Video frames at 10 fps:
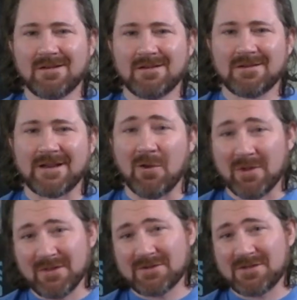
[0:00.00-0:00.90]
Now,
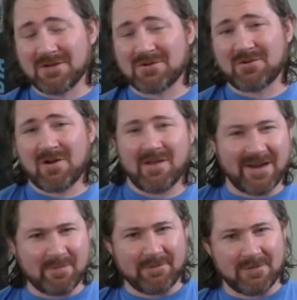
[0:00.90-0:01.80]
in this dungeon crawl, you're
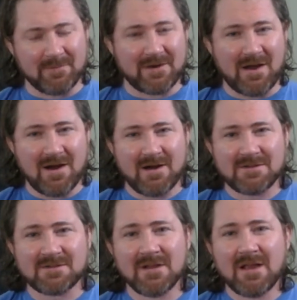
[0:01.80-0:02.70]
going to be flipping
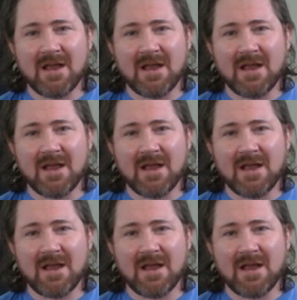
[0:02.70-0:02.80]
cards